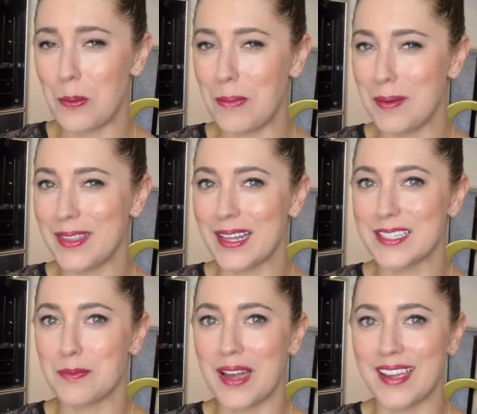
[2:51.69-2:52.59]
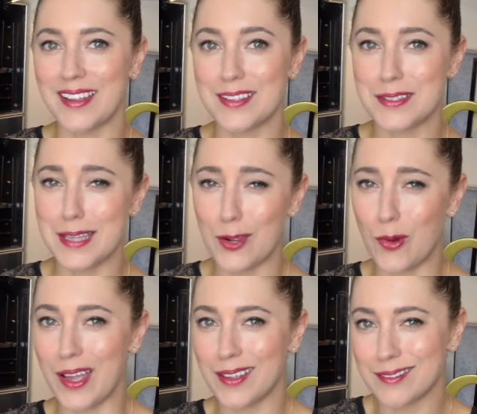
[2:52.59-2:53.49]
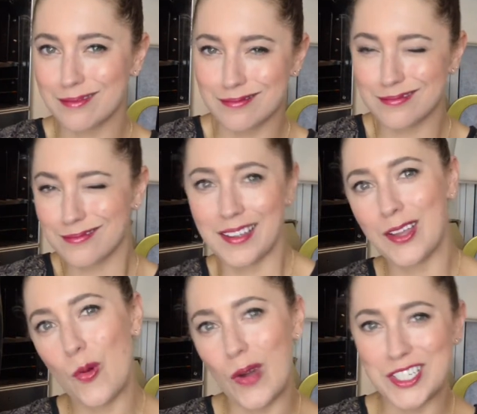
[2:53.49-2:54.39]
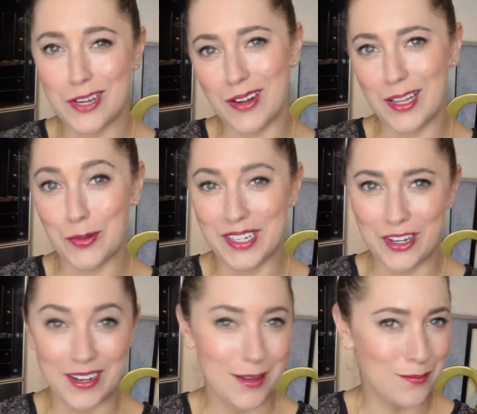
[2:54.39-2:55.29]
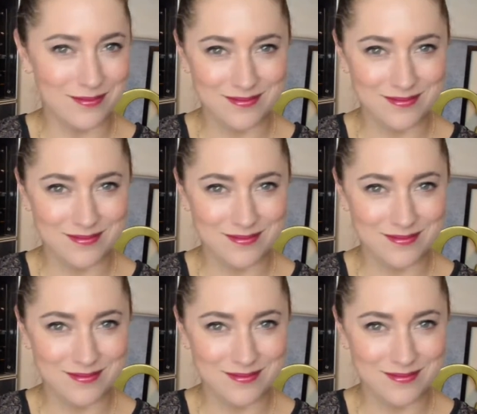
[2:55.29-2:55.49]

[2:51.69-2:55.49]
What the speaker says: Maybe that's my segue. Watch out, Hollywood, here I come.